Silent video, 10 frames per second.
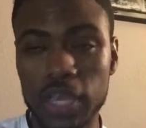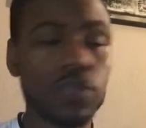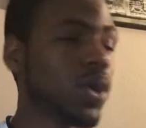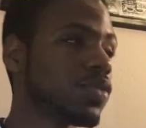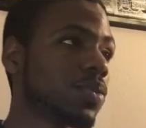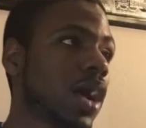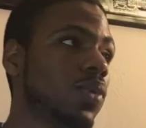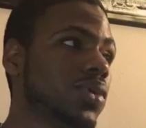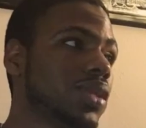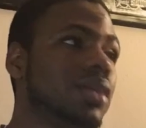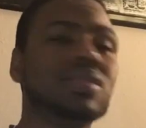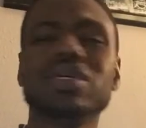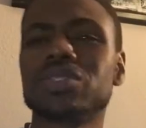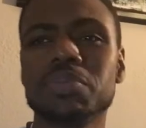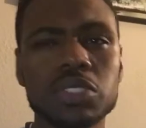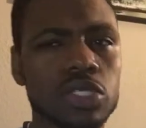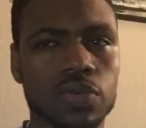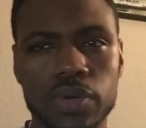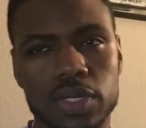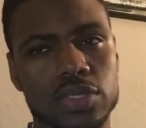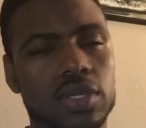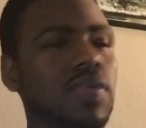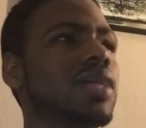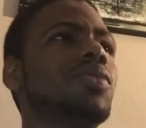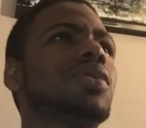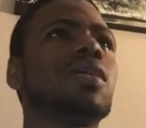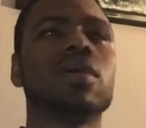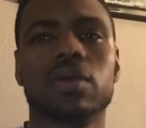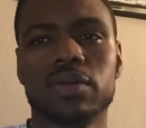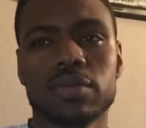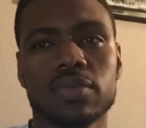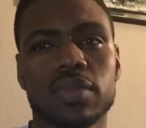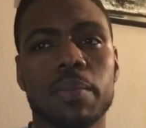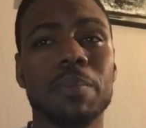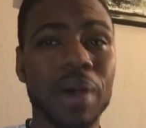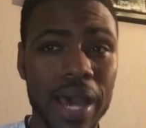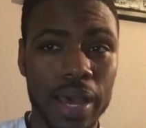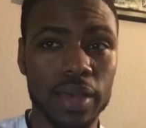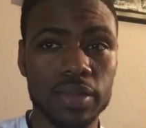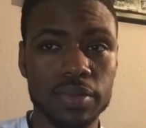If you have a problem with that, dismiss your fucking self. I don't care. Bye.